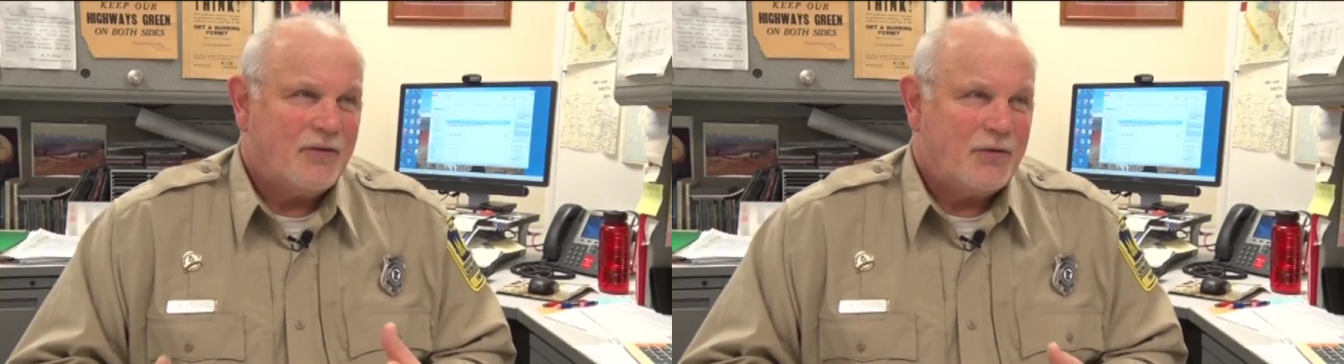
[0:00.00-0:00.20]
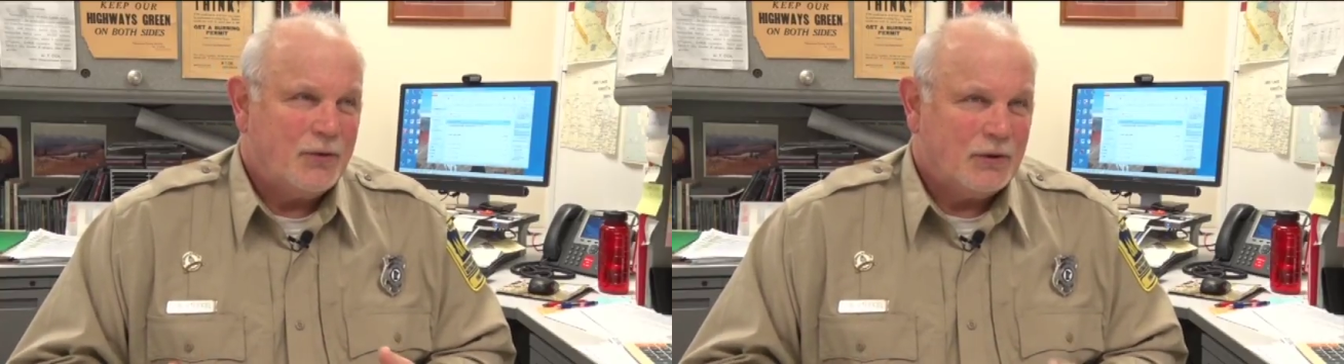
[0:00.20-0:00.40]

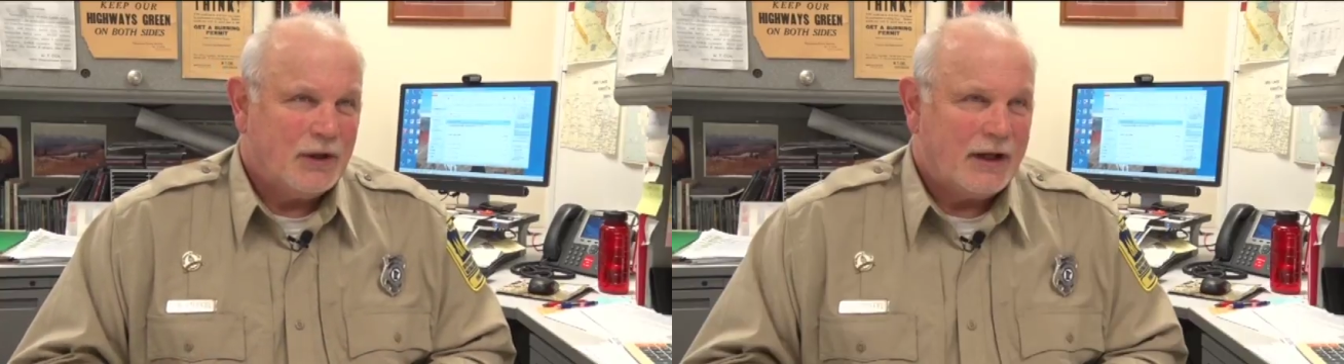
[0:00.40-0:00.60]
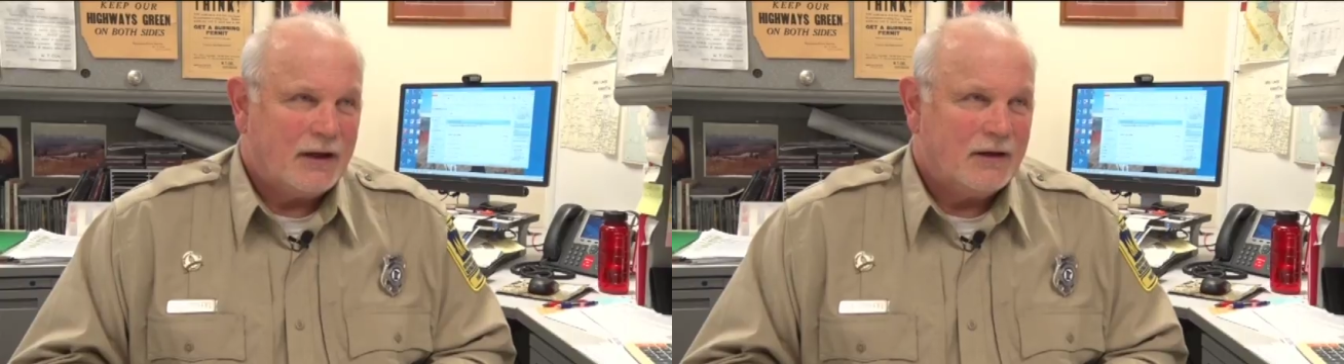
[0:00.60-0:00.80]
a, fuel
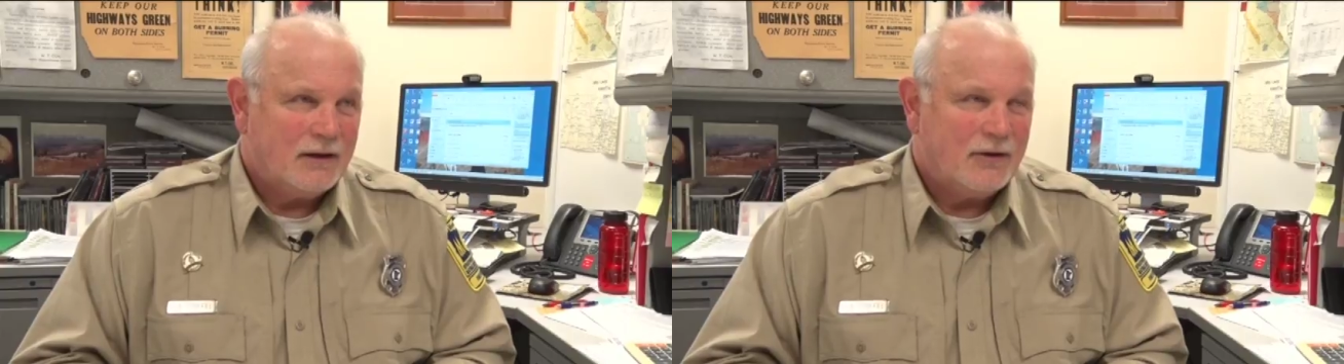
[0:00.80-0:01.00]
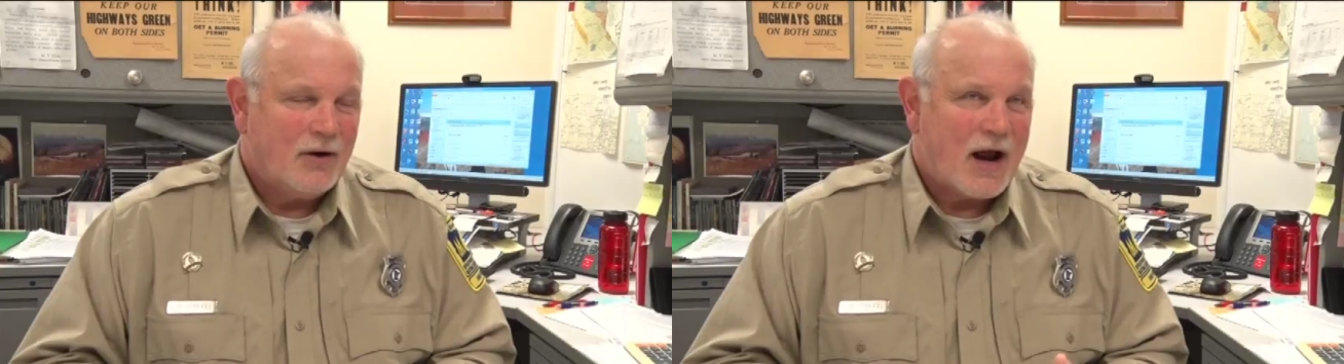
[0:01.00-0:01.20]
like
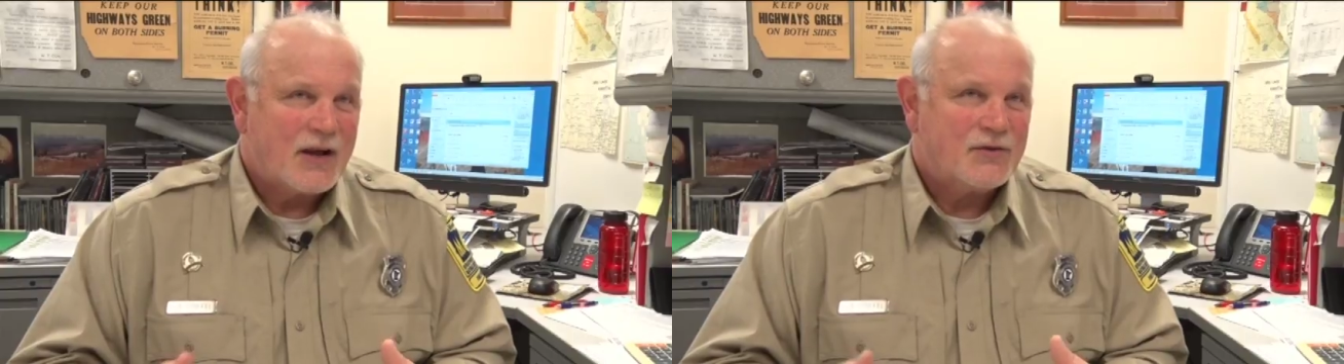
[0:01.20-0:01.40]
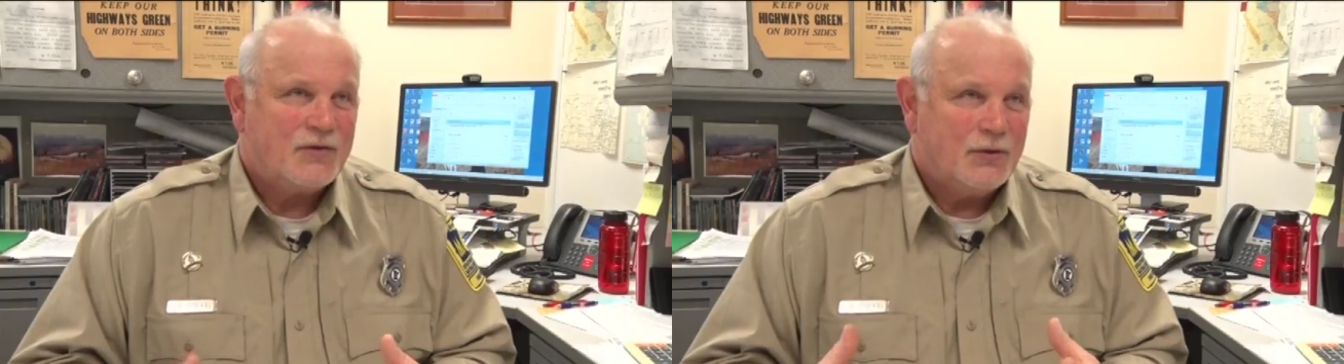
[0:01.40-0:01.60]
a
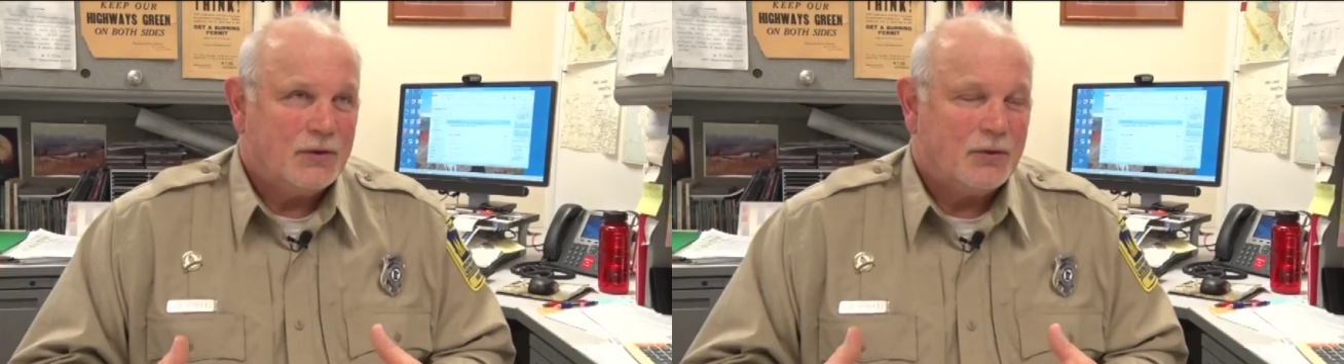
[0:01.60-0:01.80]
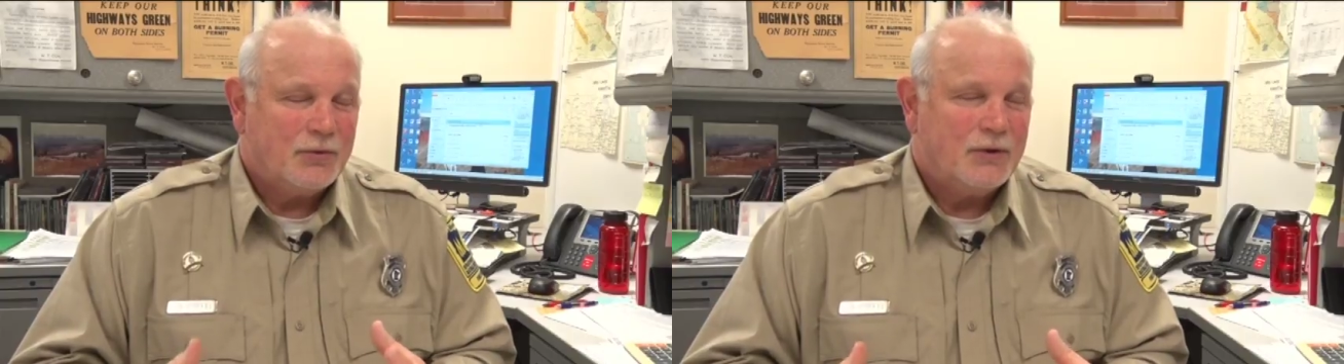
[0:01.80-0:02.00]
grass
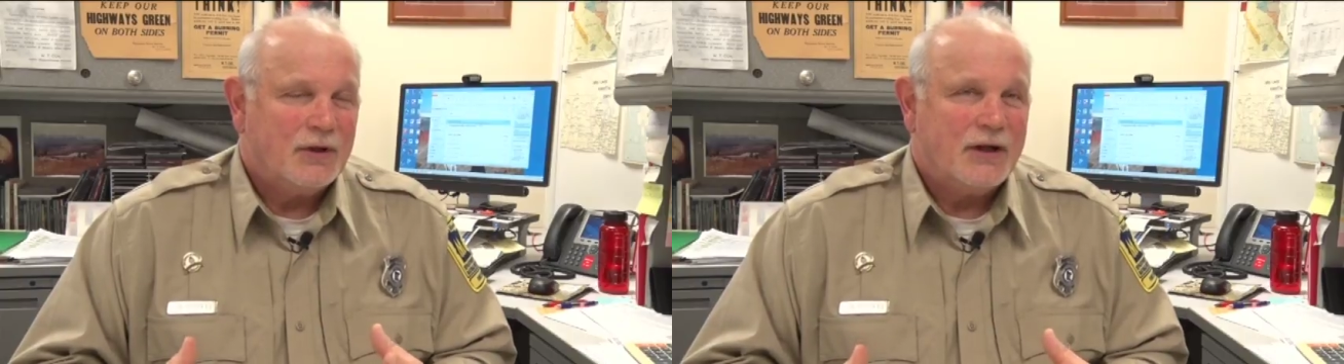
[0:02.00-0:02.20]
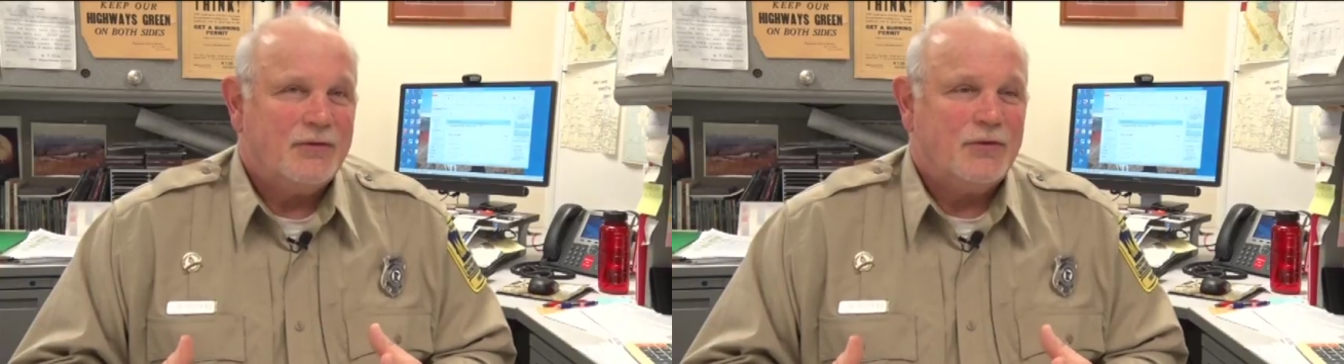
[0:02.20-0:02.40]
fuel, a real
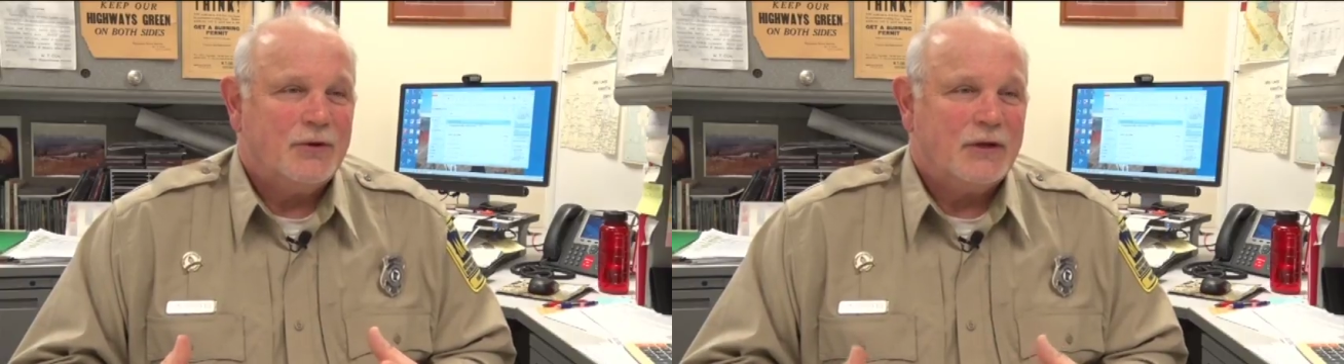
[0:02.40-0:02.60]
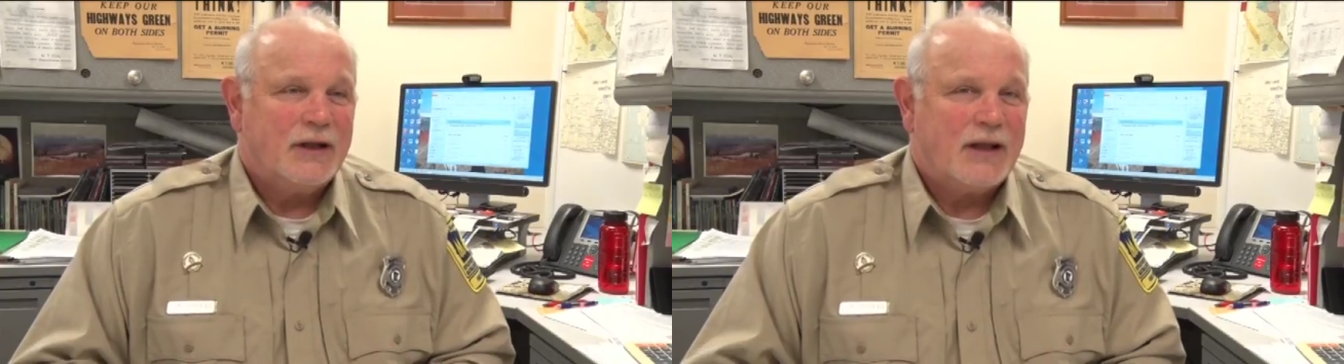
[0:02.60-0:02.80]
light
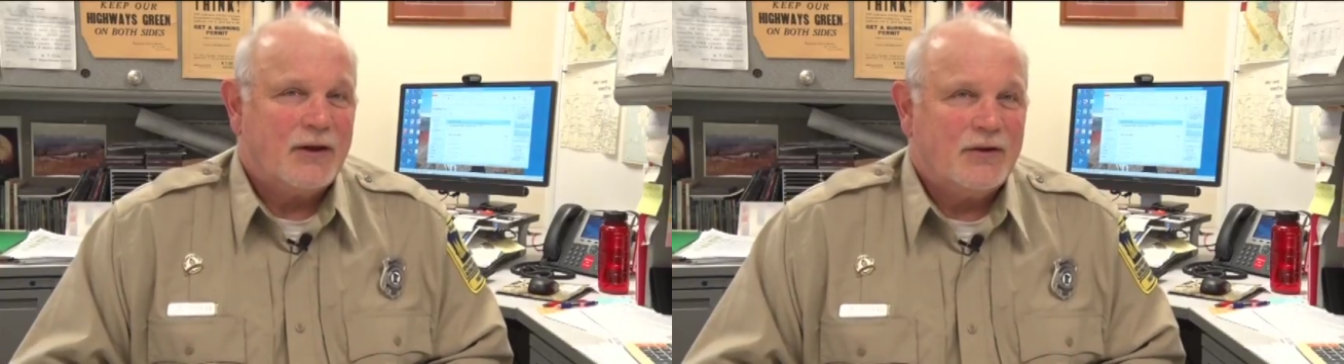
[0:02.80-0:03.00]
fuel like that,